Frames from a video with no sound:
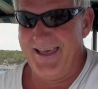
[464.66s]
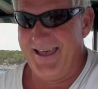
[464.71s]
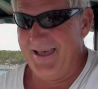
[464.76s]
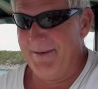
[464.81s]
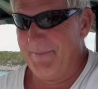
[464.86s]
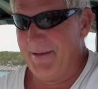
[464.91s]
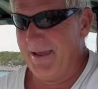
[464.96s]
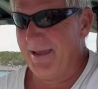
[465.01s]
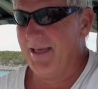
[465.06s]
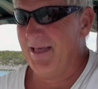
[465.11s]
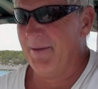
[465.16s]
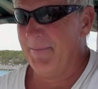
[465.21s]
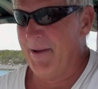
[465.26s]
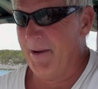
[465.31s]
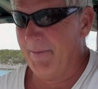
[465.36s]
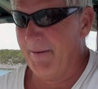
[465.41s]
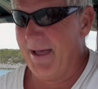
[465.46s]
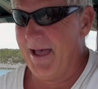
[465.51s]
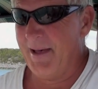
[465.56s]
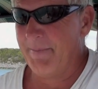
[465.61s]
And make other
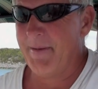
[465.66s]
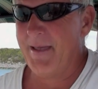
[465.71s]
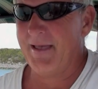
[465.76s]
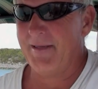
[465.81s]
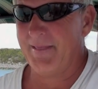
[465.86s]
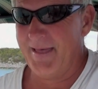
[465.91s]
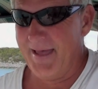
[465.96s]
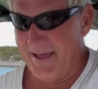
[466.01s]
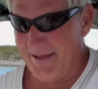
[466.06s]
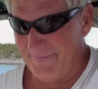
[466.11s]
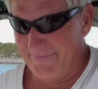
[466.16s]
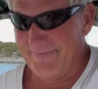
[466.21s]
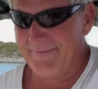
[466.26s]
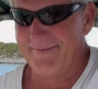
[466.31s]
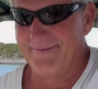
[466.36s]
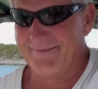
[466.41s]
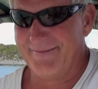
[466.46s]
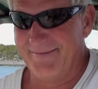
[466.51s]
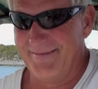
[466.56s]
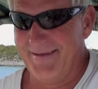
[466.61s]
people happy and laugh
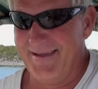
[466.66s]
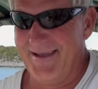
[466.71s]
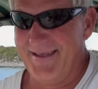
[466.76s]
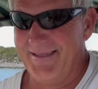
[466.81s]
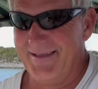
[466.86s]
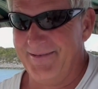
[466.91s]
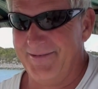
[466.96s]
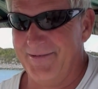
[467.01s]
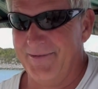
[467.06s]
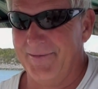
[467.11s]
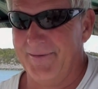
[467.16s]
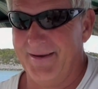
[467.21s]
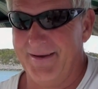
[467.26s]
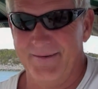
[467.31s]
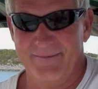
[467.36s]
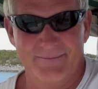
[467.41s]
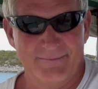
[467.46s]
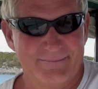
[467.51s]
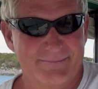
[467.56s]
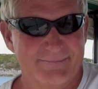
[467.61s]
and enjoy.